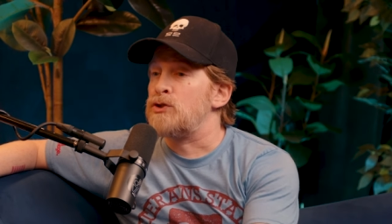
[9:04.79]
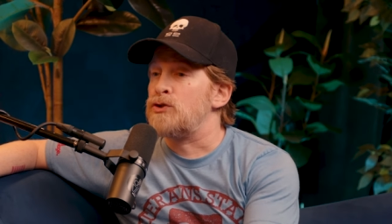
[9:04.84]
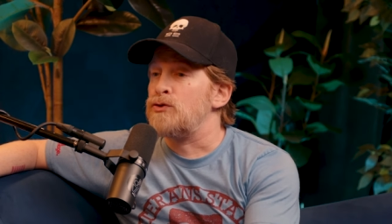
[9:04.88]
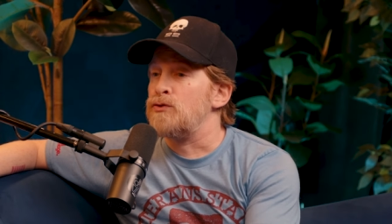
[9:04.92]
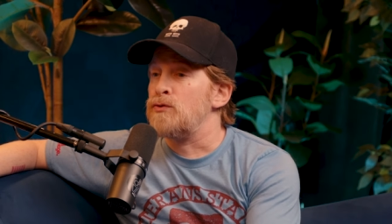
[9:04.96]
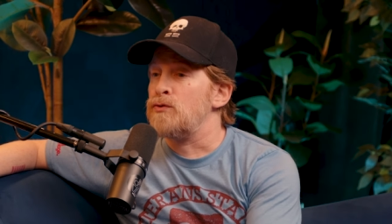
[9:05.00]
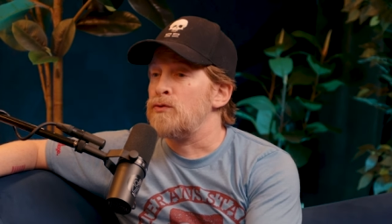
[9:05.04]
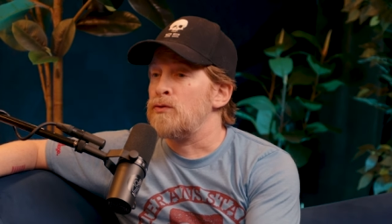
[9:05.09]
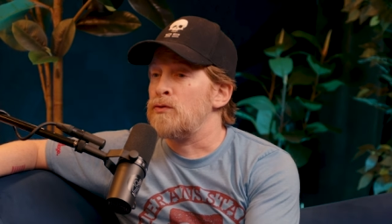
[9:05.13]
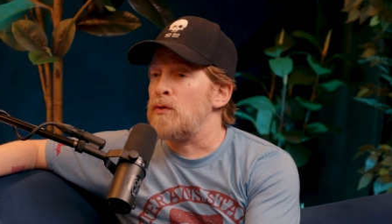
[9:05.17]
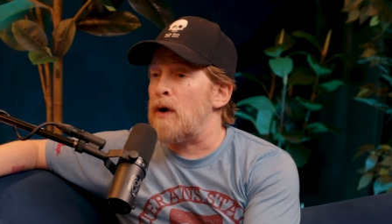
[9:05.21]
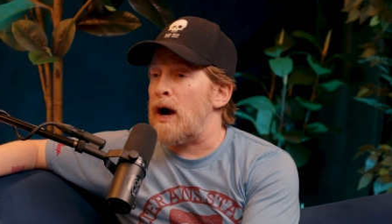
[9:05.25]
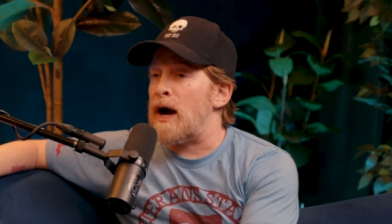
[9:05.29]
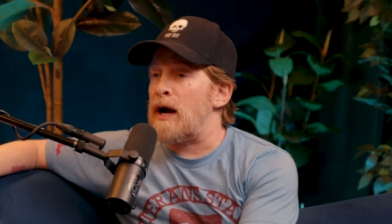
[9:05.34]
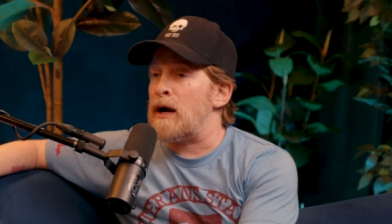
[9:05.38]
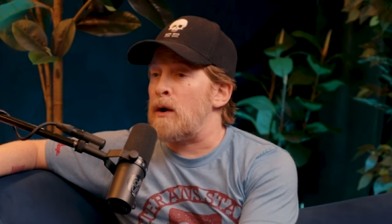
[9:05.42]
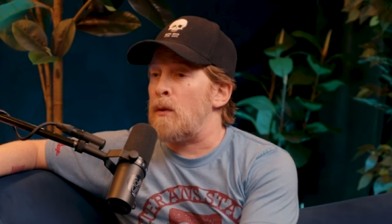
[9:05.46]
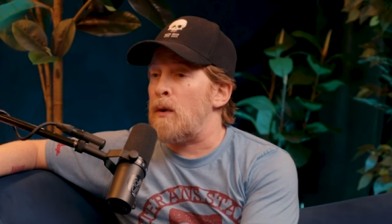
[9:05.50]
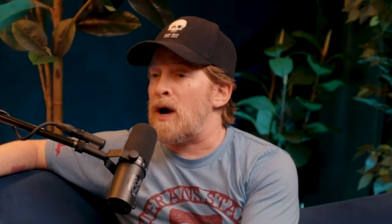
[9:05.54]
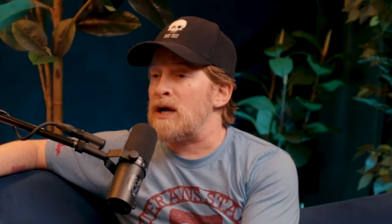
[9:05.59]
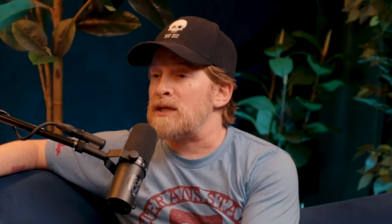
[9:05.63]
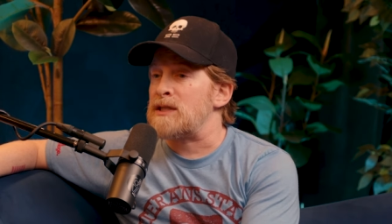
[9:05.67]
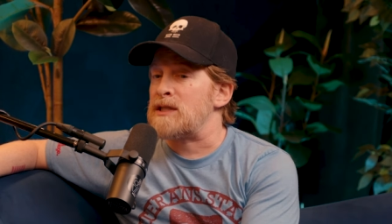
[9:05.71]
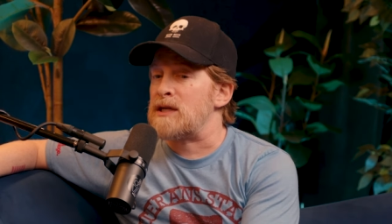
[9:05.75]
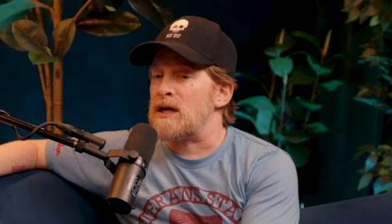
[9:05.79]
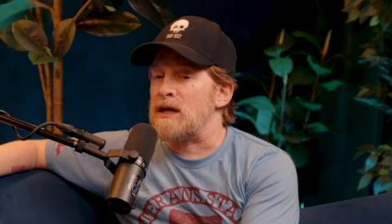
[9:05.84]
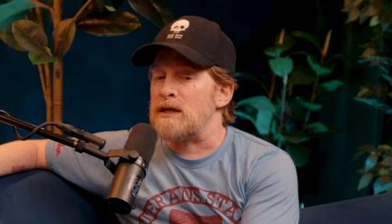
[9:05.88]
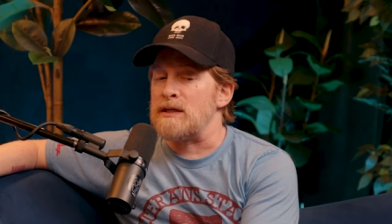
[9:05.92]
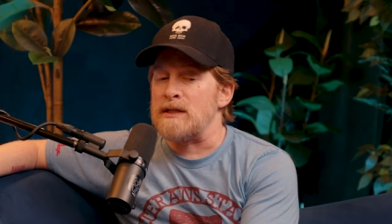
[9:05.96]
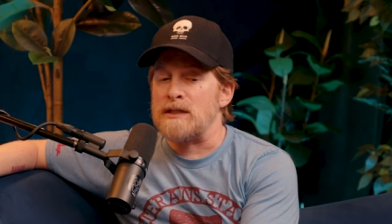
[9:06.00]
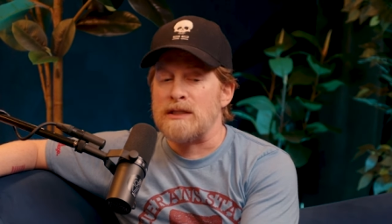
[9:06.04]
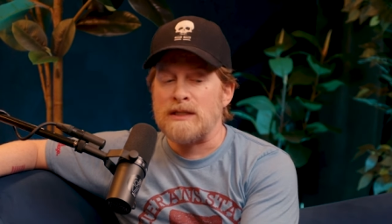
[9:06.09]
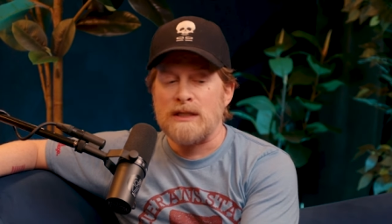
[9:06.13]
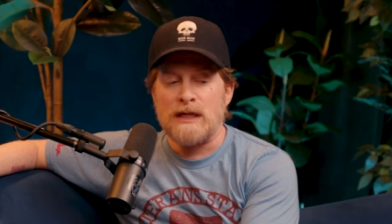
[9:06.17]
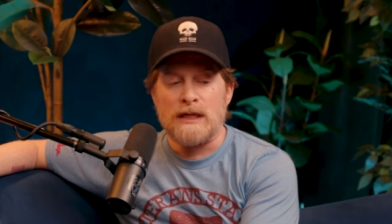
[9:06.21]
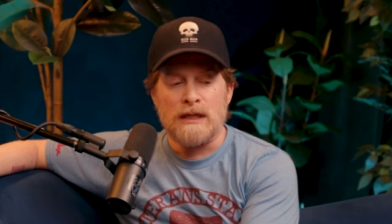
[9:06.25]
do ayahuasca
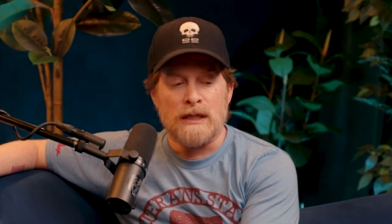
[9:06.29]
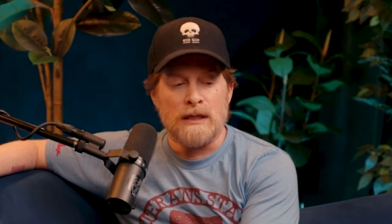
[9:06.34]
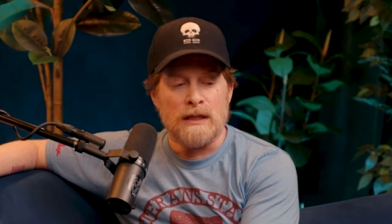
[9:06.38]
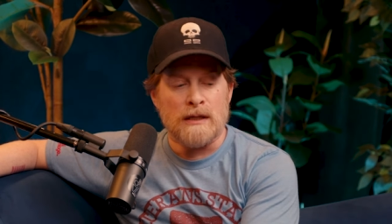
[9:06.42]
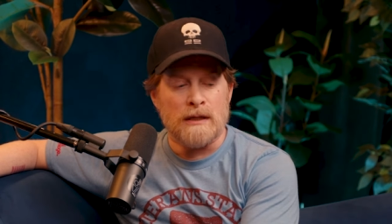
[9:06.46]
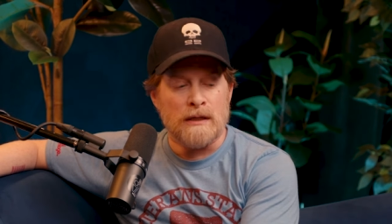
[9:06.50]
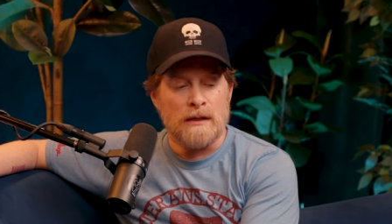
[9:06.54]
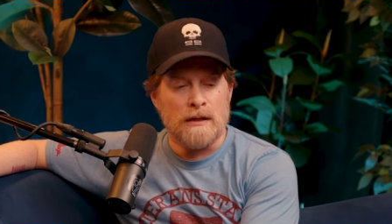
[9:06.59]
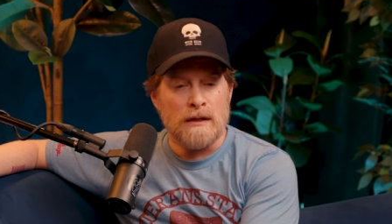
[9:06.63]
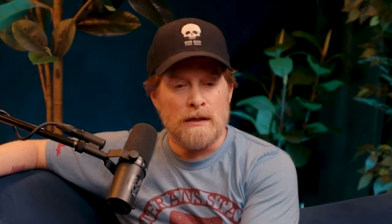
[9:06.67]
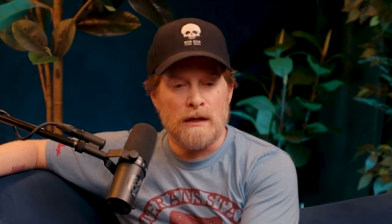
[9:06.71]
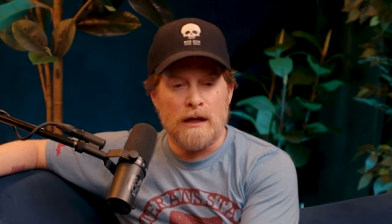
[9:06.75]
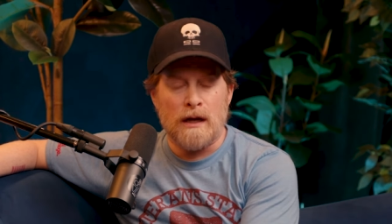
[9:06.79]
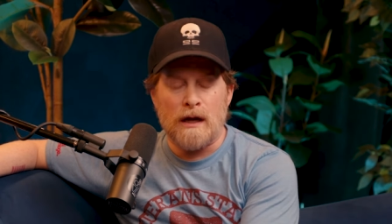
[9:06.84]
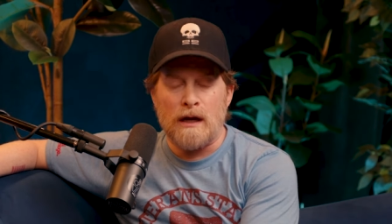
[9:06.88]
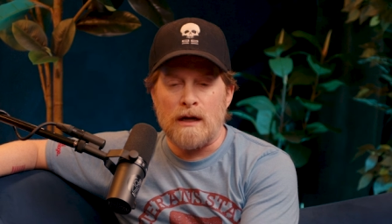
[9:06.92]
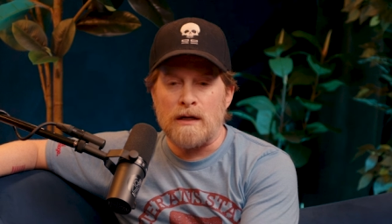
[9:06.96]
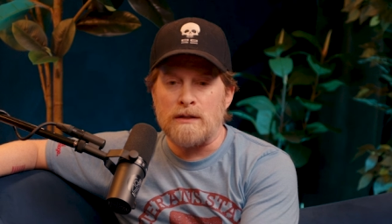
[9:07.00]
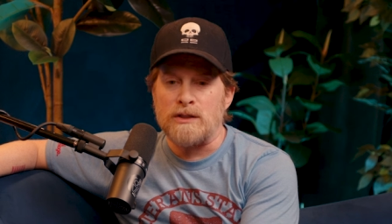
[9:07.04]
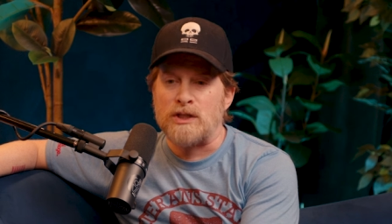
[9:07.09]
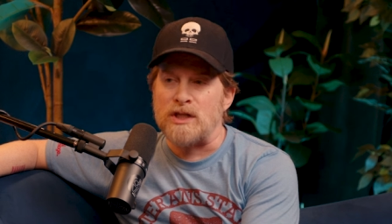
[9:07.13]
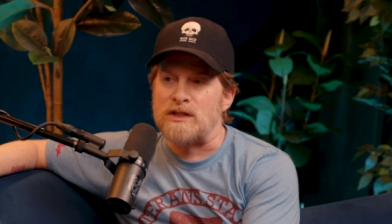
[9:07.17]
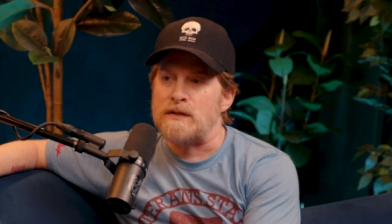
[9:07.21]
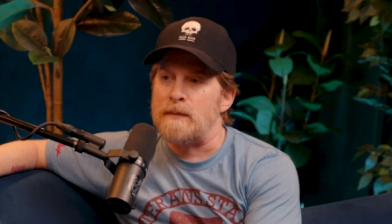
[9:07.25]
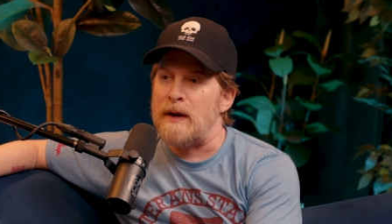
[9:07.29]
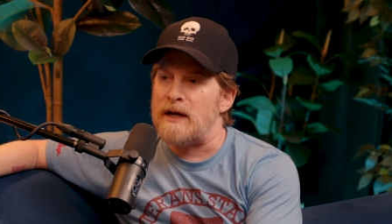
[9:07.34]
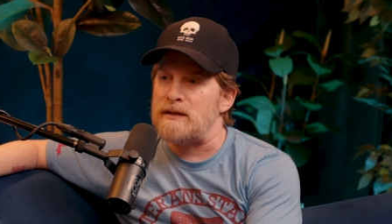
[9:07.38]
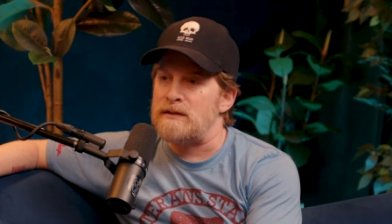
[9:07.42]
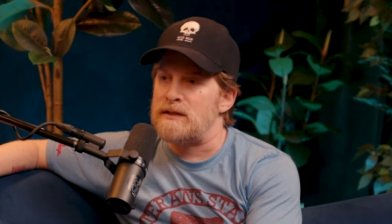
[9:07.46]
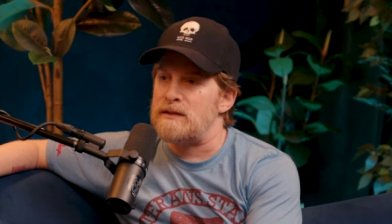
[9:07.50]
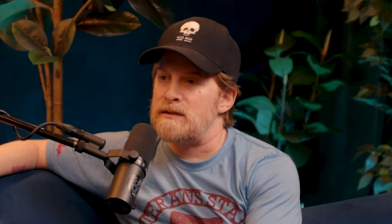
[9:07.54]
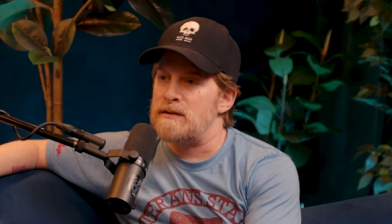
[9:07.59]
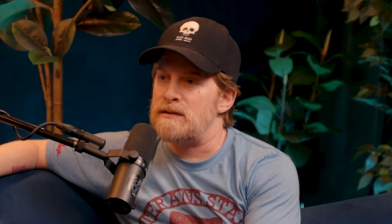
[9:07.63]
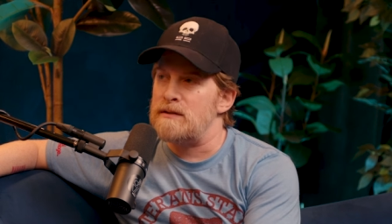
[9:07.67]
until uh, just about